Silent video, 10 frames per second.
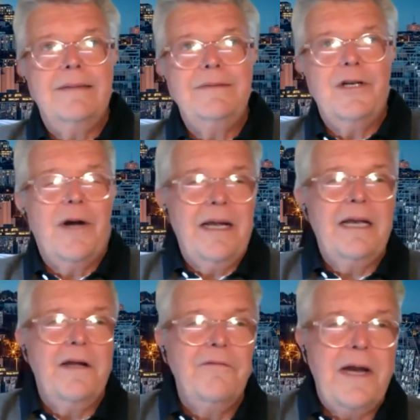you know, I
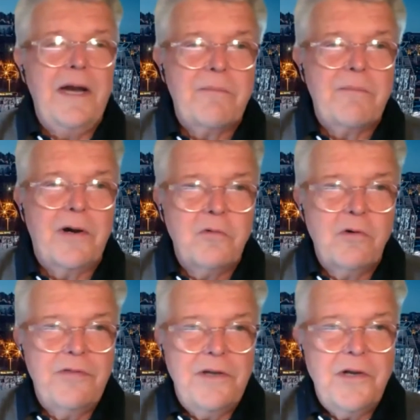love Eric
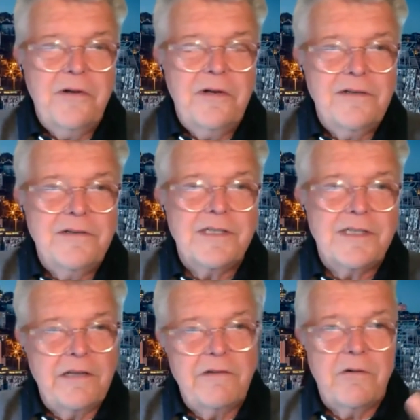Butterworth in Unity used to
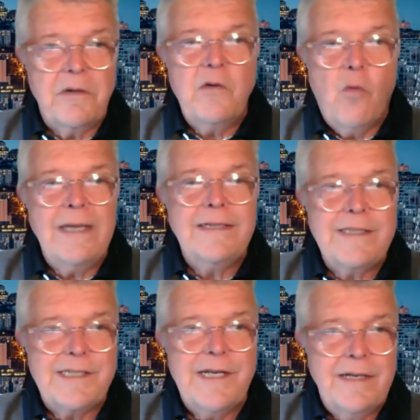say there's only one
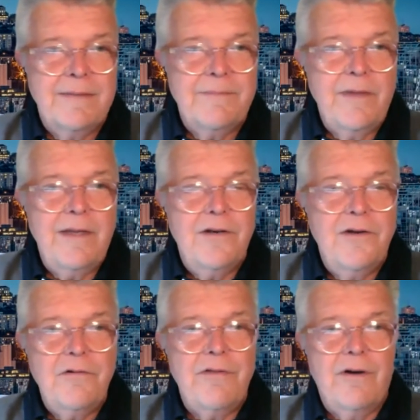sin in
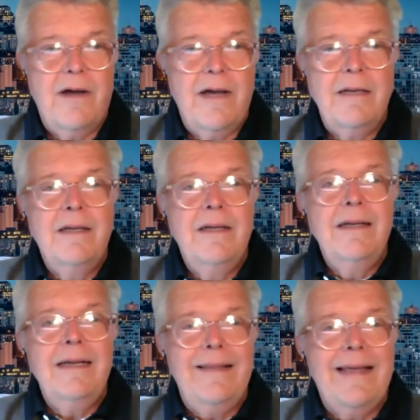New Thought,
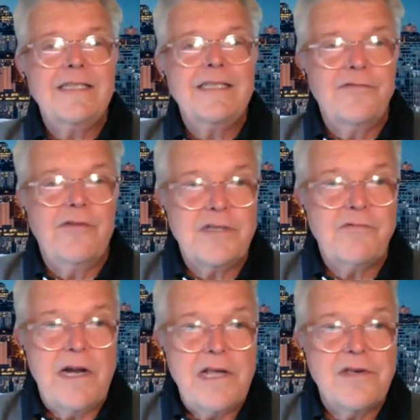and that's the
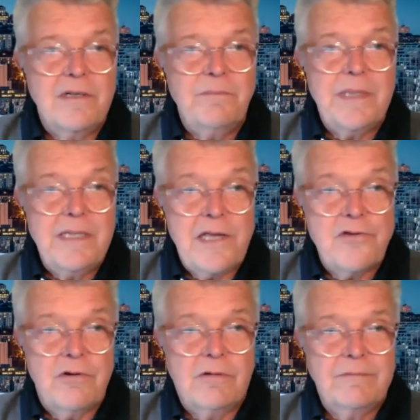frustration of
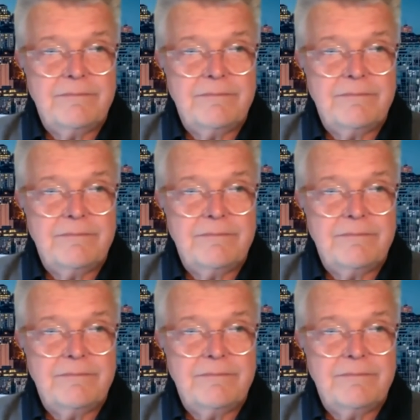potential.